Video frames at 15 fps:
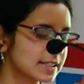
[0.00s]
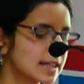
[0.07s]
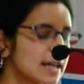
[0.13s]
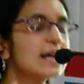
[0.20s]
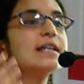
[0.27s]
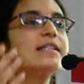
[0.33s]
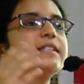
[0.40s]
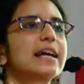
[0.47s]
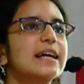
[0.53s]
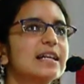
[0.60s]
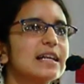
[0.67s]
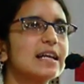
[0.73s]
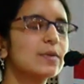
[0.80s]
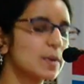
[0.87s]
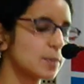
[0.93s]
Secondly,
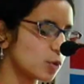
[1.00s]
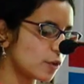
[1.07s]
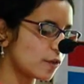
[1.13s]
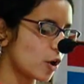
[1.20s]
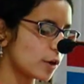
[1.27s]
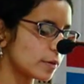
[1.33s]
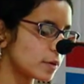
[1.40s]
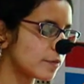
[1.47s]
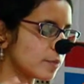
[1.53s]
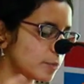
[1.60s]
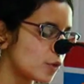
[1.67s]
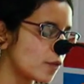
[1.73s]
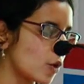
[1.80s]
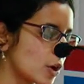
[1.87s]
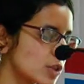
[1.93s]
we move
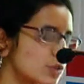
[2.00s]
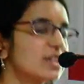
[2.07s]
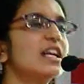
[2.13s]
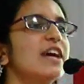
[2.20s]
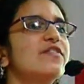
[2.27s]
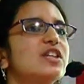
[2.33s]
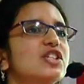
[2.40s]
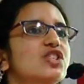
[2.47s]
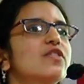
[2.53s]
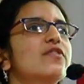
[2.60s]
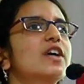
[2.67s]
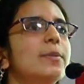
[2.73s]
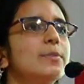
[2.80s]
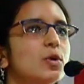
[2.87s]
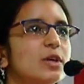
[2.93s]
on to the definition of
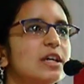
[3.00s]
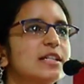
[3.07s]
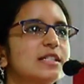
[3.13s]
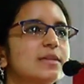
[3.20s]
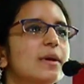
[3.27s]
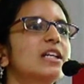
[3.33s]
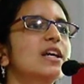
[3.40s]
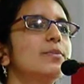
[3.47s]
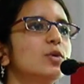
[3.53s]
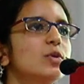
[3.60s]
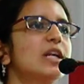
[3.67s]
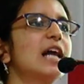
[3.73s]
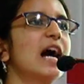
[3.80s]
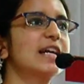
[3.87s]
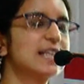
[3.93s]
communalism and communal
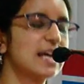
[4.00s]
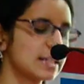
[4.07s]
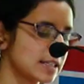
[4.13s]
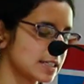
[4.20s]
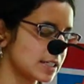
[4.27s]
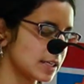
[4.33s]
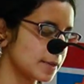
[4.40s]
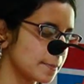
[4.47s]
identity